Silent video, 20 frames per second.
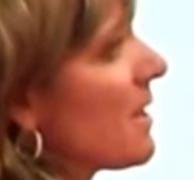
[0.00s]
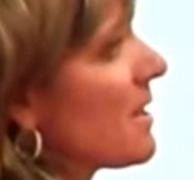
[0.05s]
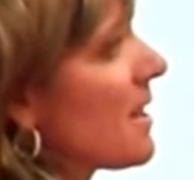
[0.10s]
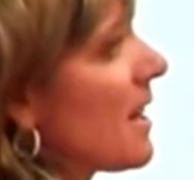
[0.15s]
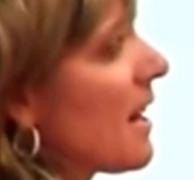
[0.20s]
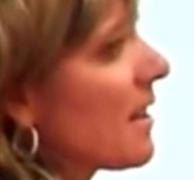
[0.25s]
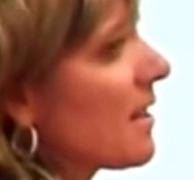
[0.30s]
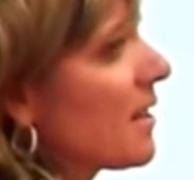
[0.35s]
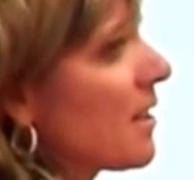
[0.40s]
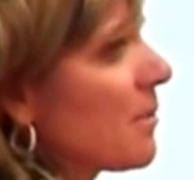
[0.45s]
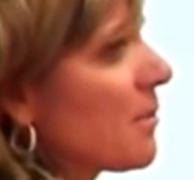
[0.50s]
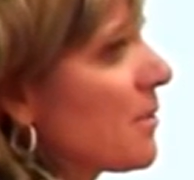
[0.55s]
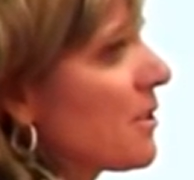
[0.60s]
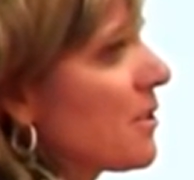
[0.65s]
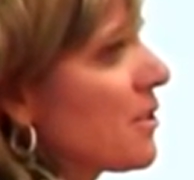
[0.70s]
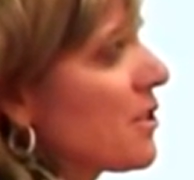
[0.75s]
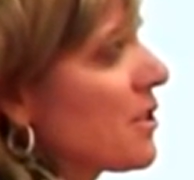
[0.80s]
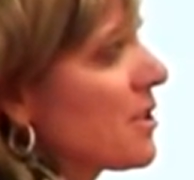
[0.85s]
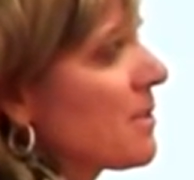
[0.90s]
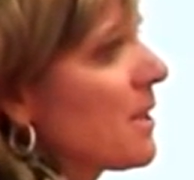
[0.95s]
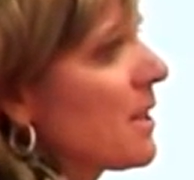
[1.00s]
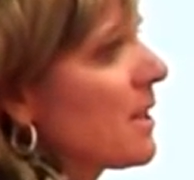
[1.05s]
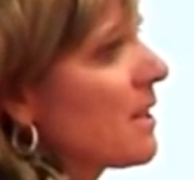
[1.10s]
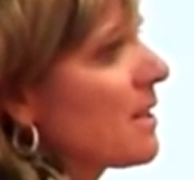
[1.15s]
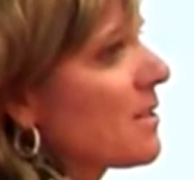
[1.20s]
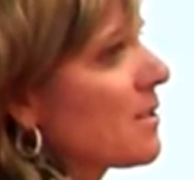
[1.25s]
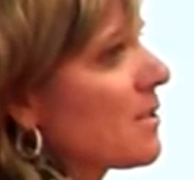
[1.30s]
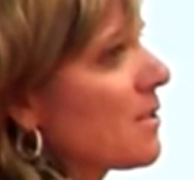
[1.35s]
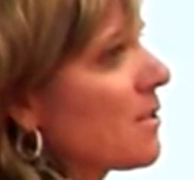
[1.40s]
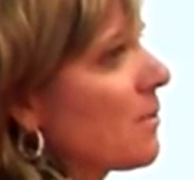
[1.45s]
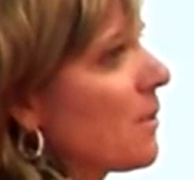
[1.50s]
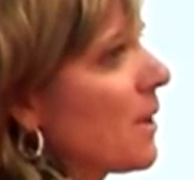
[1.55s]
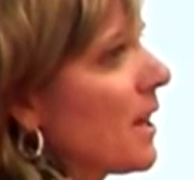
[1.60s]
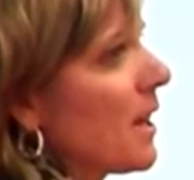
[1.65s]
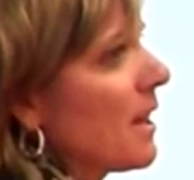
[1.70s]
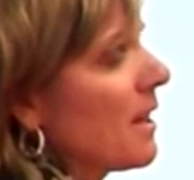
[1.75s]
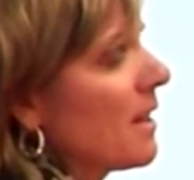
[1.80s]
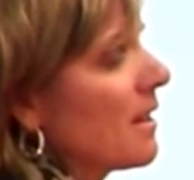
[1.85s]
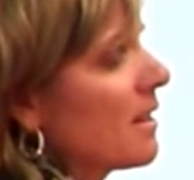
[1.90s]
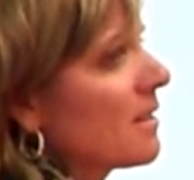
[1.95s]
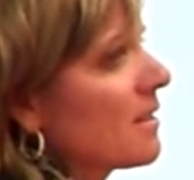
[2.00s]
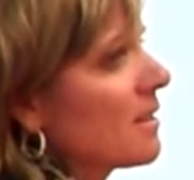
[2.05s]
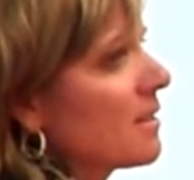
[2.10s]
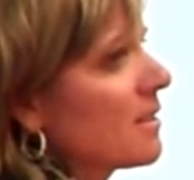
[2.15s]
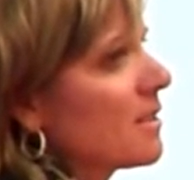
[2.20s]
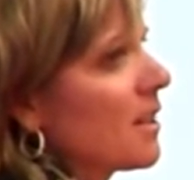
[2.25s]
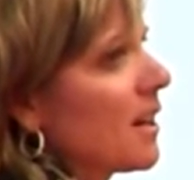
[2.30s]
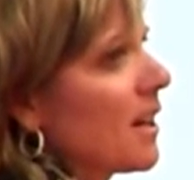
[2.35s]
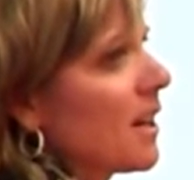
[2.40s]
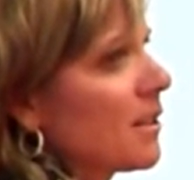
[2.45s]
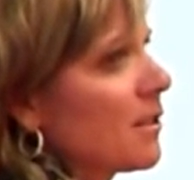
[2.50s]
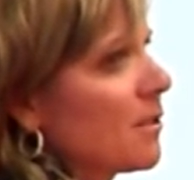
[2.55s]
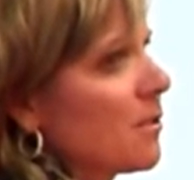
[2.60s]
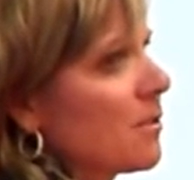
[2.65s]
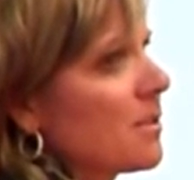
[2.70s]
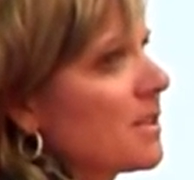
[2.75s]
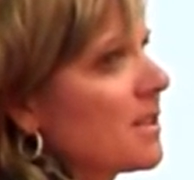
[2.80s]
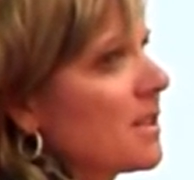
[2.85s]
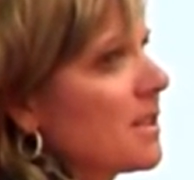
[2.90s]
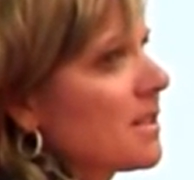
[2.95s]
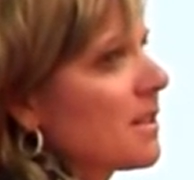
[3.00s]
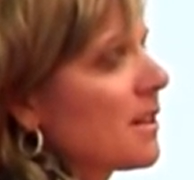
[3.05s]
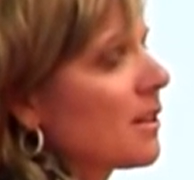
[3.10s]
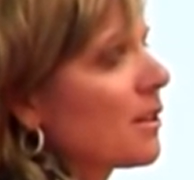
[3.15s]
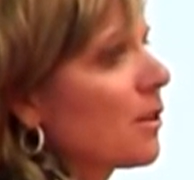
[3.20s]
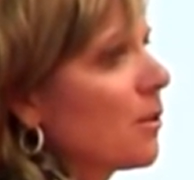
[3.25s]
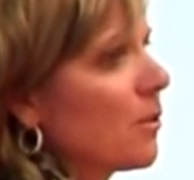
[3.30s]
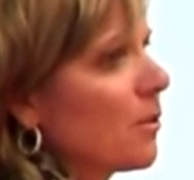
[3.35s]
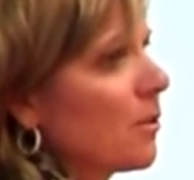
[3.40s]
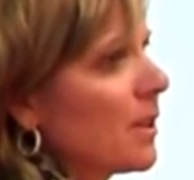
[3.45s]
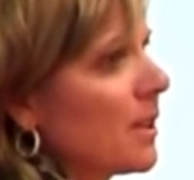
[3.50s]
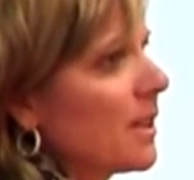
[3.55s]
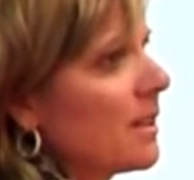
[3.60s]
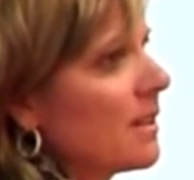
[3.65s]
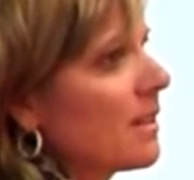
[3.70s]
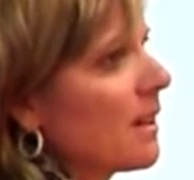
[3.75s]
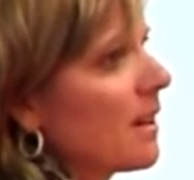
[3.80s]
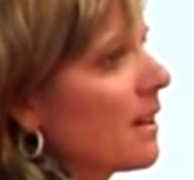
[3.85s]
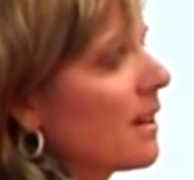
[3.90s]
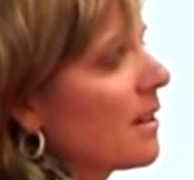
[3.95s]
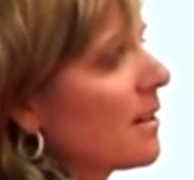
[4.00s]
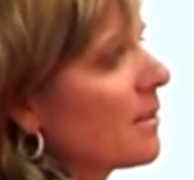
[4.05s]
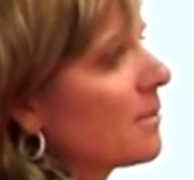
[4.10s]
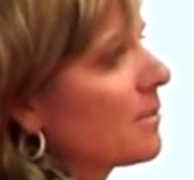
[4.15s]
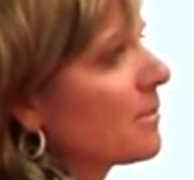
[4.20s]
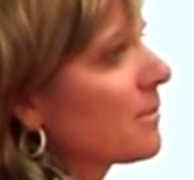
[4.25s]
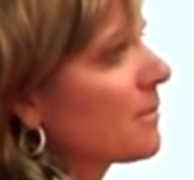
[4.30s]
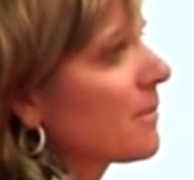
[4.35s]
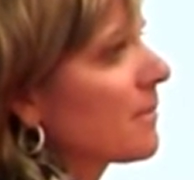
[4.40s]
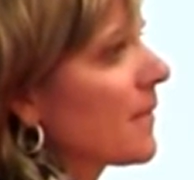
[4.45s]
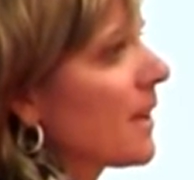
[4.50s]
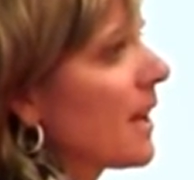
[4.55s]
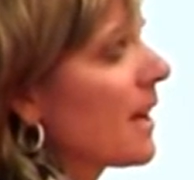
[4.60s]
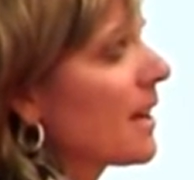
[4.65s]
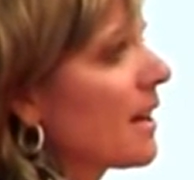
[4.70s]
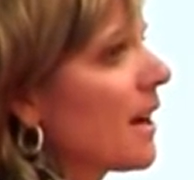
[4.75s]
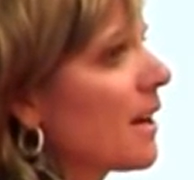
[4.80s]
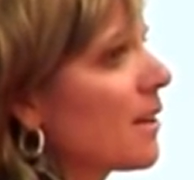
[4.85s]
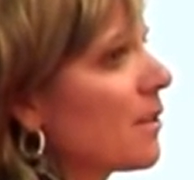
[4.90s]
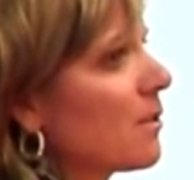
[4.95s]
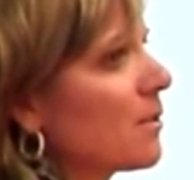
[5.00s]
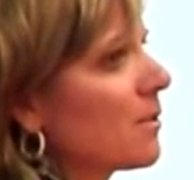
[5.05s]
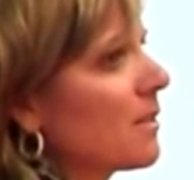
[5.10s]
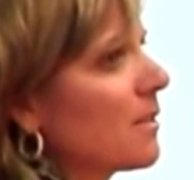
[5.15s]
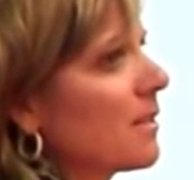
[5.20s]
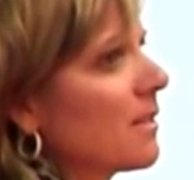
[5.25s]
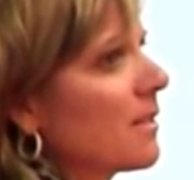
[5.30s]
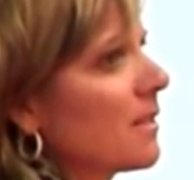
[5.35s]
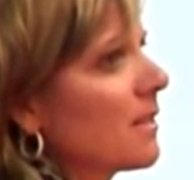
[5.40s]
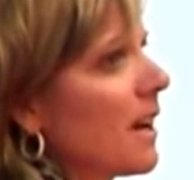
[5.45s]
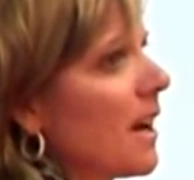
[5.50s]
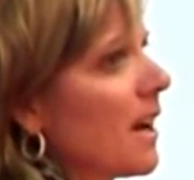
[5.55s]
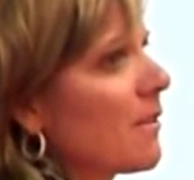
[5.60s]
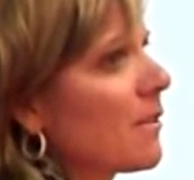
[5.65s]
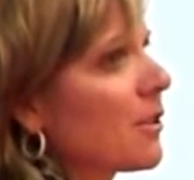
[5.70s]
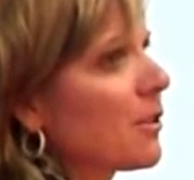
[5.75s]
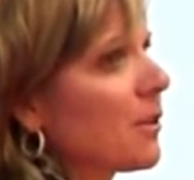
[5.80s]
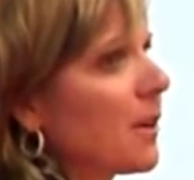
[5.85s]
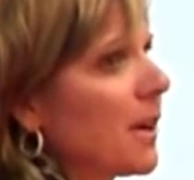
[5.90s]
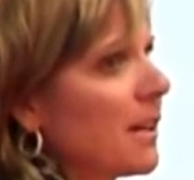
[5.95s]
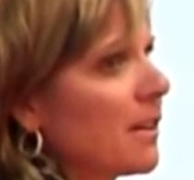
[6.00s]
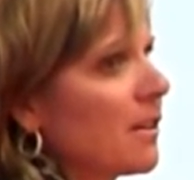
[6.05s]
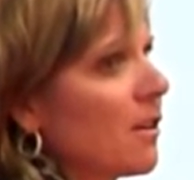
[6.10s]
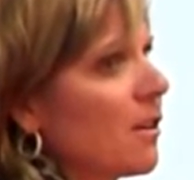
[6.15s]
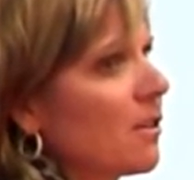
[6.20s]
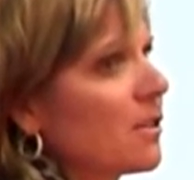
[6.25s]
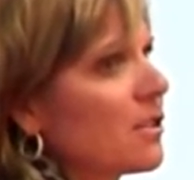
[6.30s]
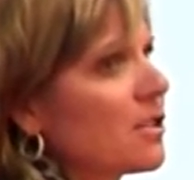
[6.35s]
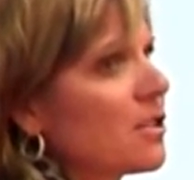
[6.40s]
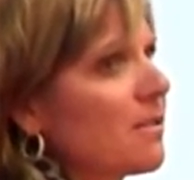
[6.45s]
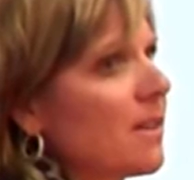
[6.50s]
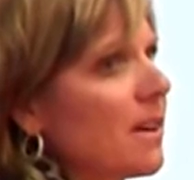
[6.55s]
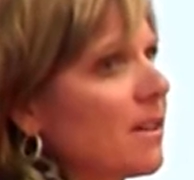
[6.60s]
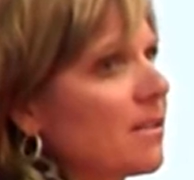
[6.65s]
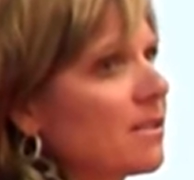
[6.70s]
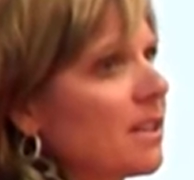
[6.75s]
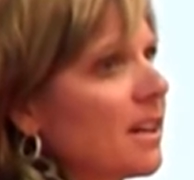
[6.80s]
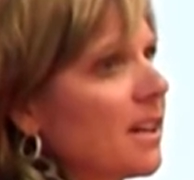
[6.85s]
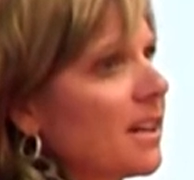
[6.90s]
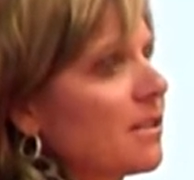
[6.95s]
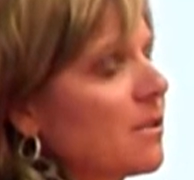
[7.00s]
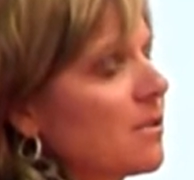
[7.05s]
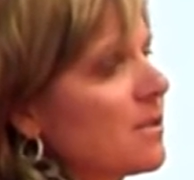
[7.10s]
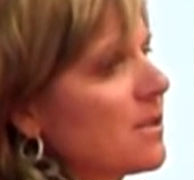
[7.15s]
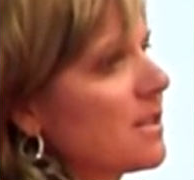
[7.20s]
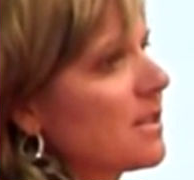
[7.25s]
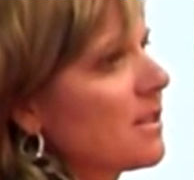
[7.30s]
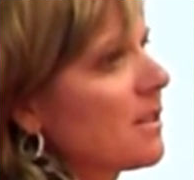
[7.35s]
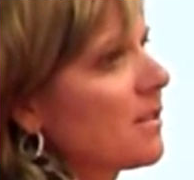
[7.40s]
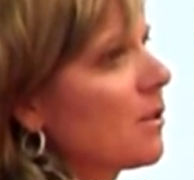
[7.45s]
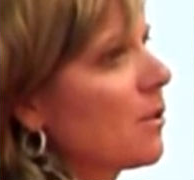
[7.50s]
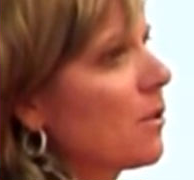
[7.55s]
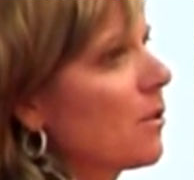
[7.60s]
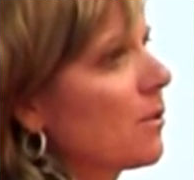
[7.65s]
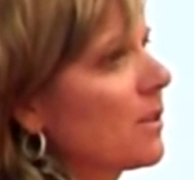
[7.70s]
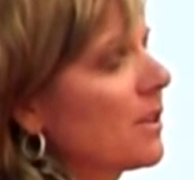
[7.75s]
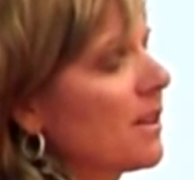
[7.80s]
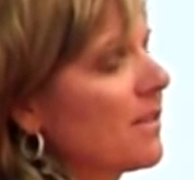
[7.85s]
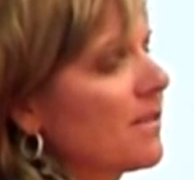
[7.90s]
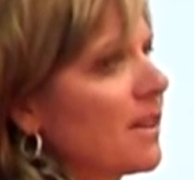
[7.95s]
be exact numbers just because of the way diagnoses are coded, and I don't have a great knowledge of how diagnoses are coded.